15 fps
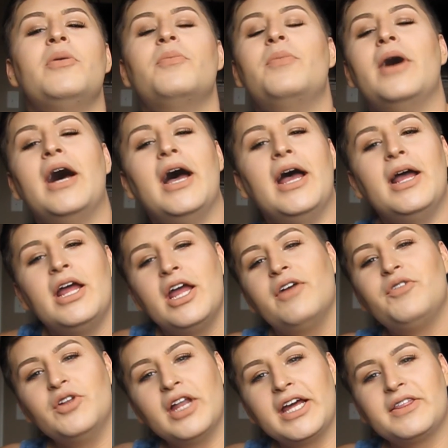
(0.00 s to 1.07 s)
But
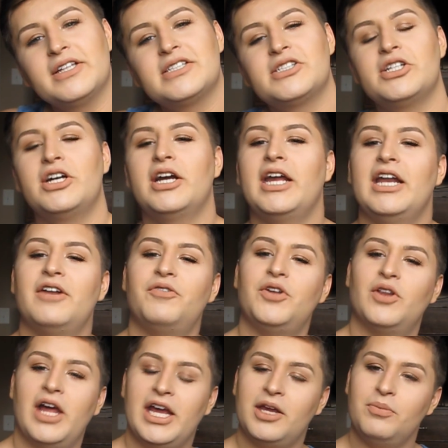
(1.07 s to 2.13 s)
if you like this look and if you
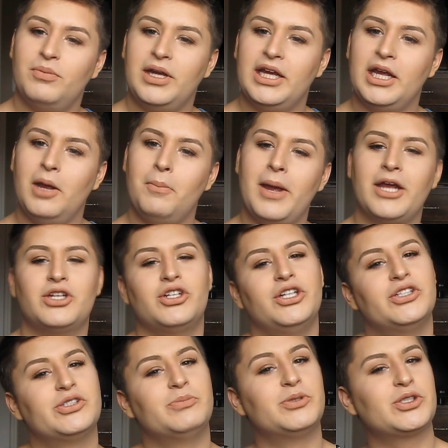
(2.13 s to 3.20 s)
like me, make sure
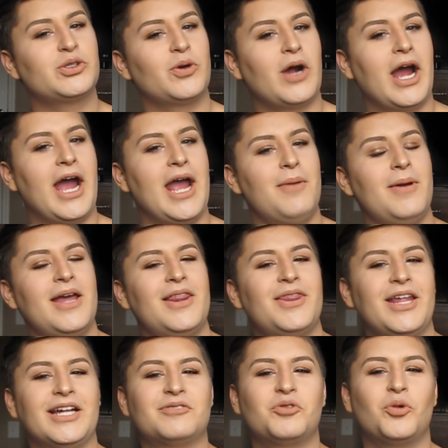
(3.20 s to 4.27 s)
you subscribe, and
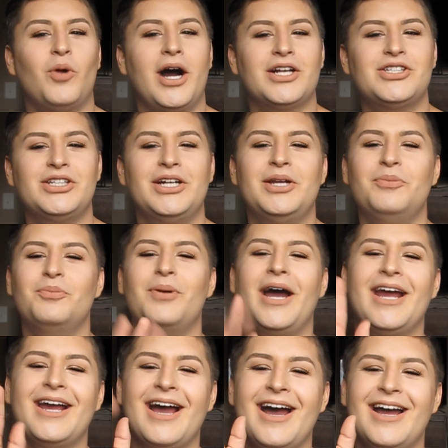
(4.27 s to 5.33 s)
thanks for watching.
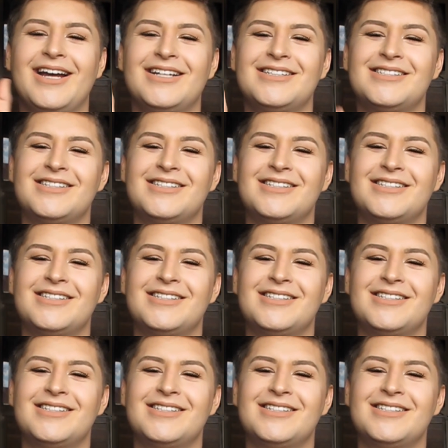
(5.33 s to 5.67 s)
Bye, guys.